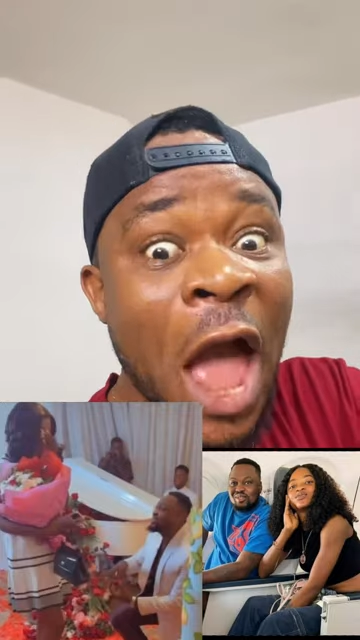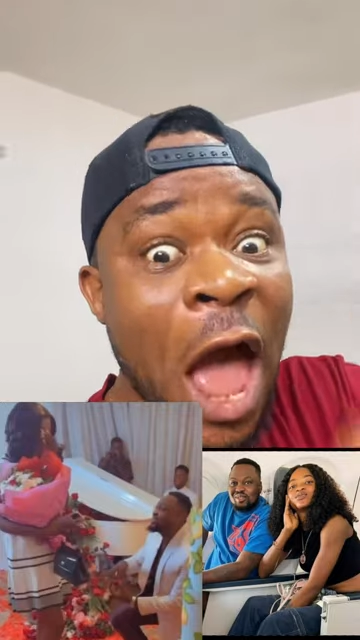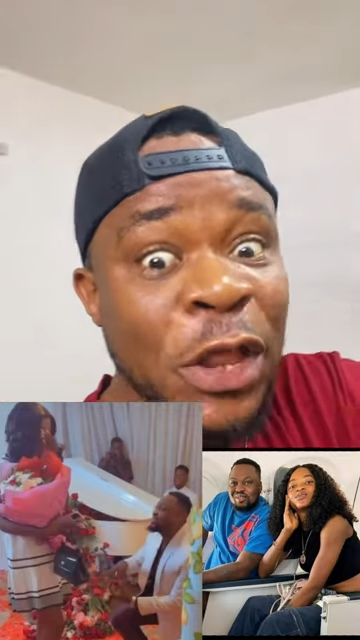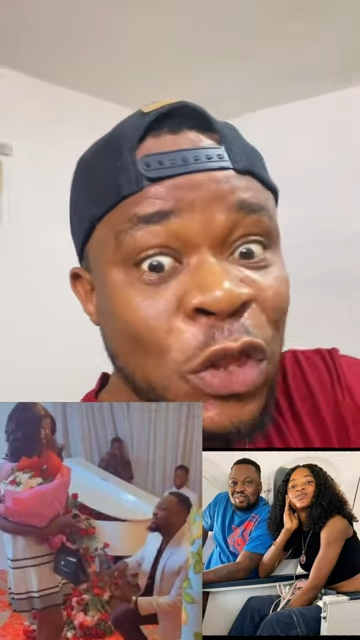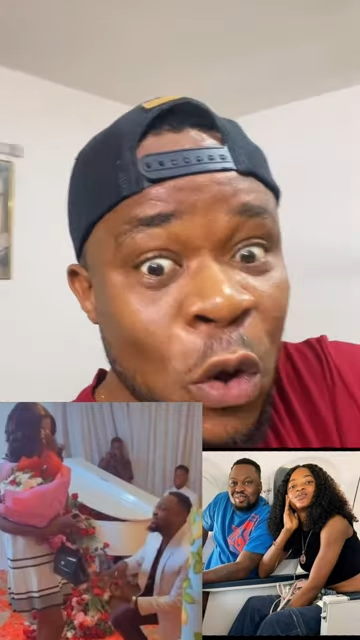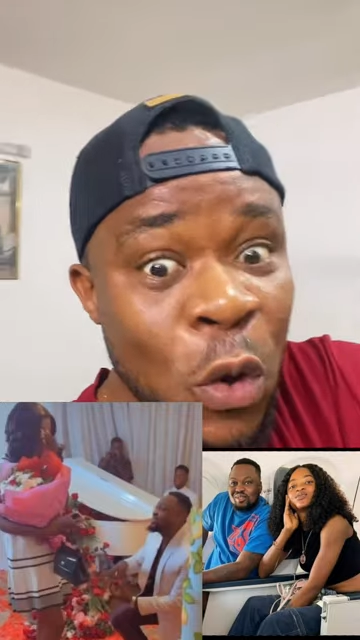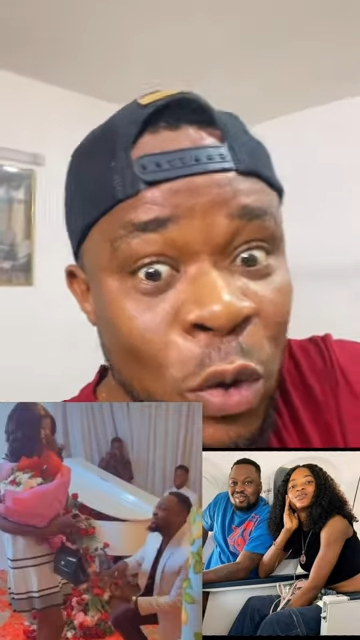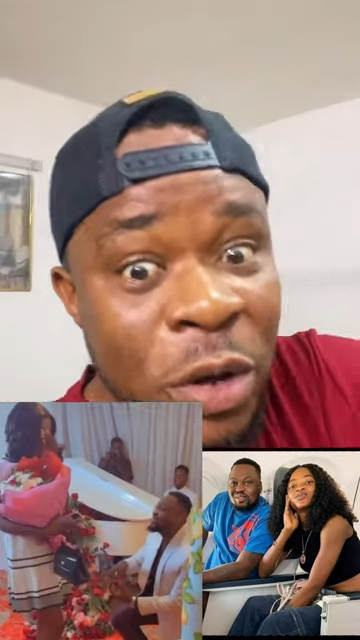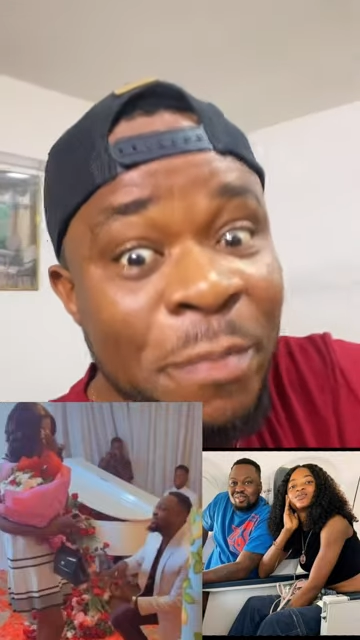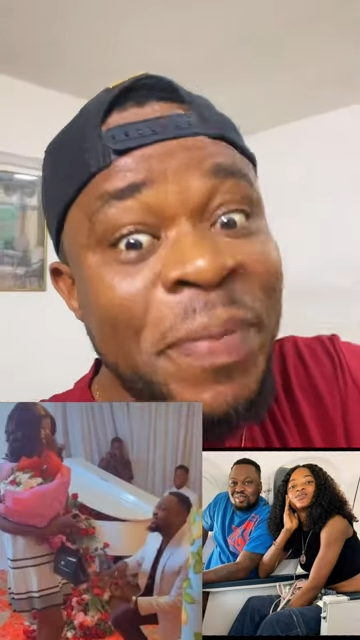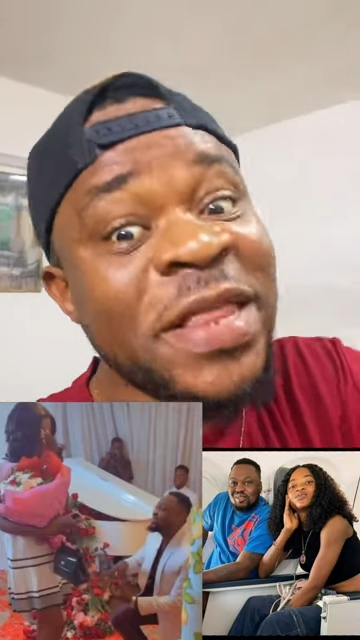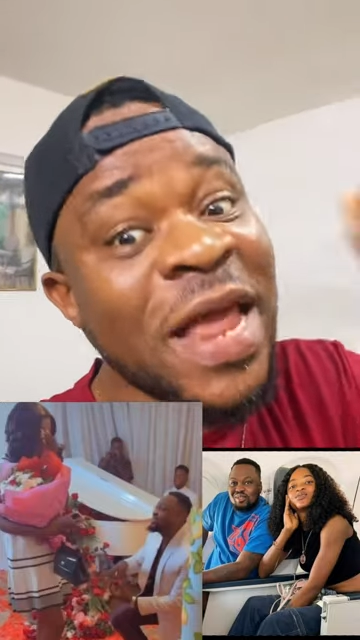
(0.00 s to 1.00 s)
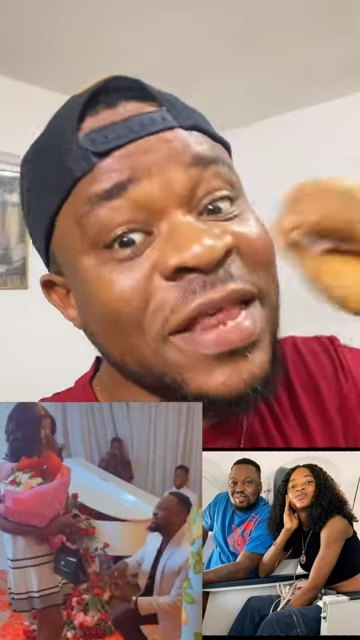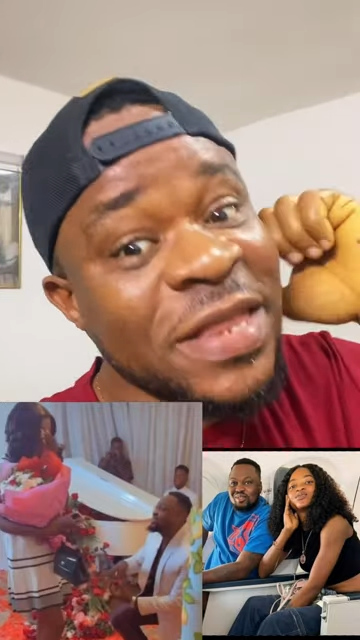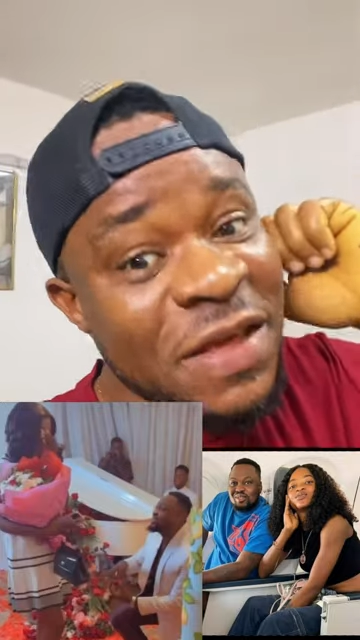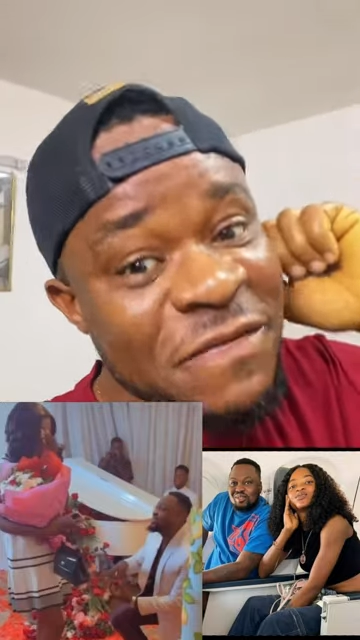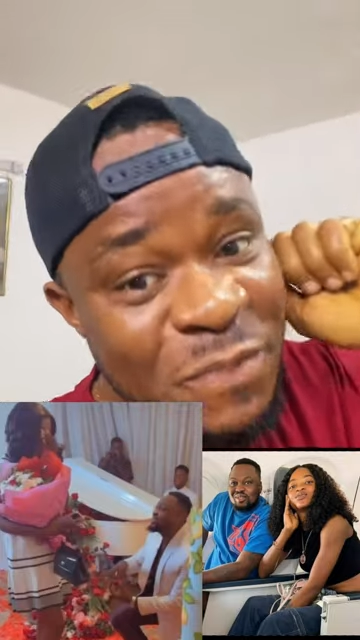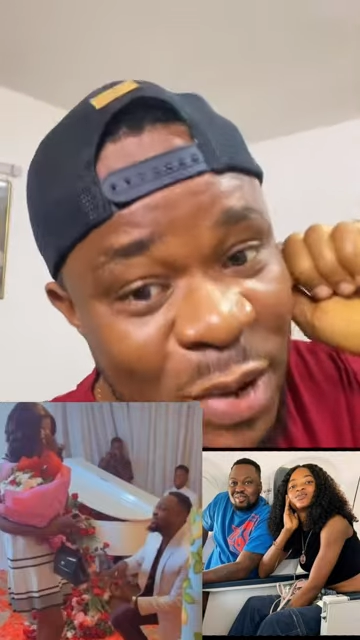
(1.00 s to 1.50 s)
at your old, better
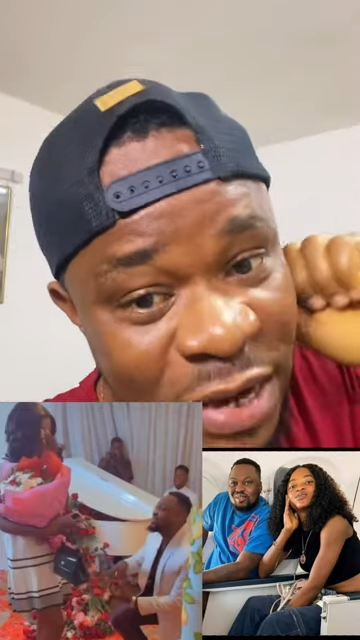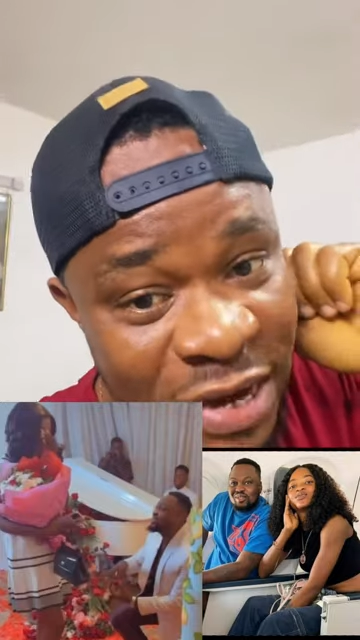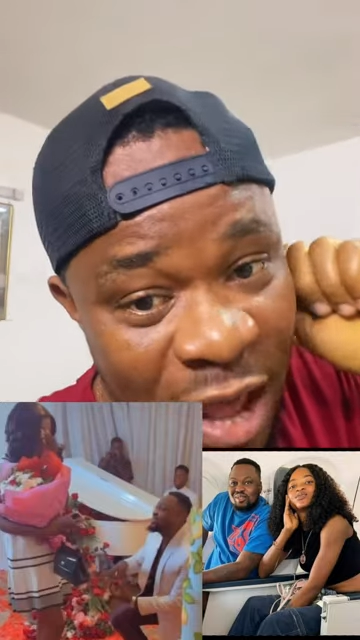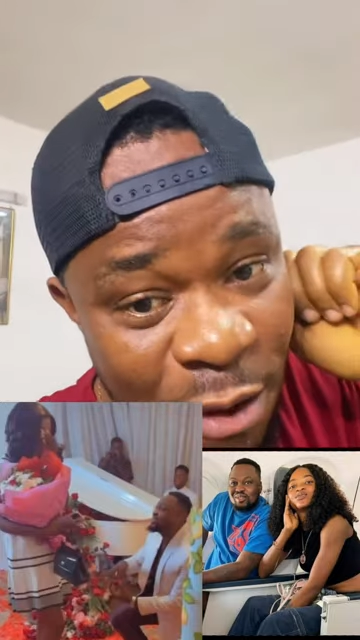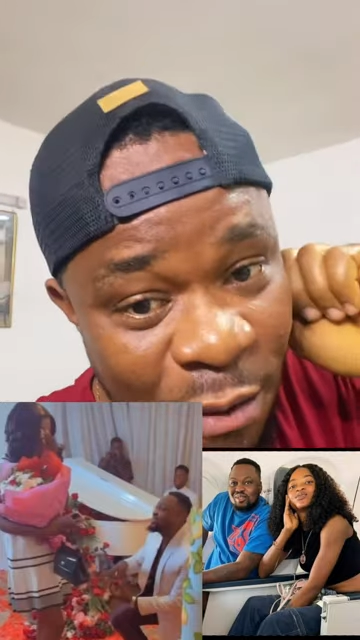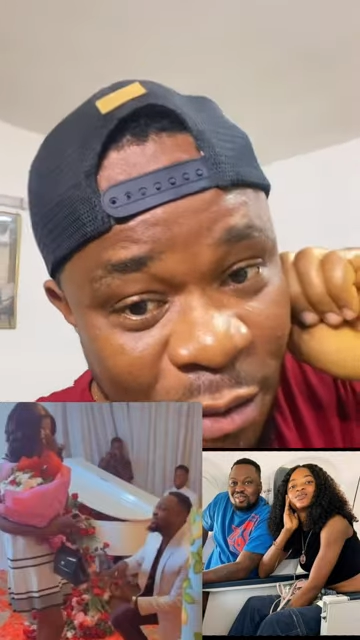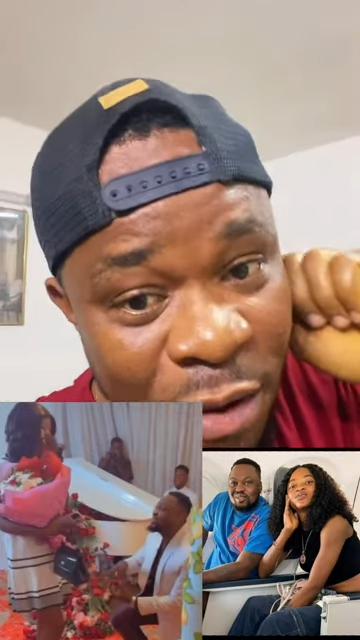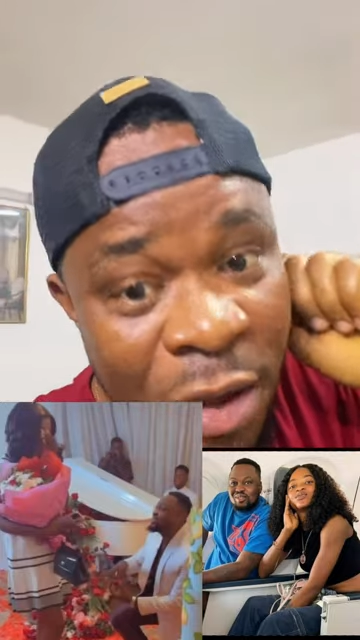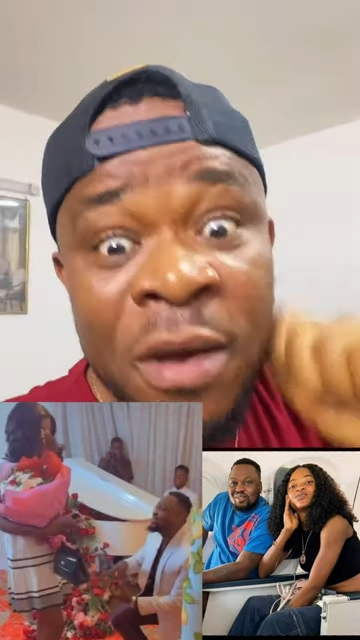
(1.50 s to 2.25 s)
save money now.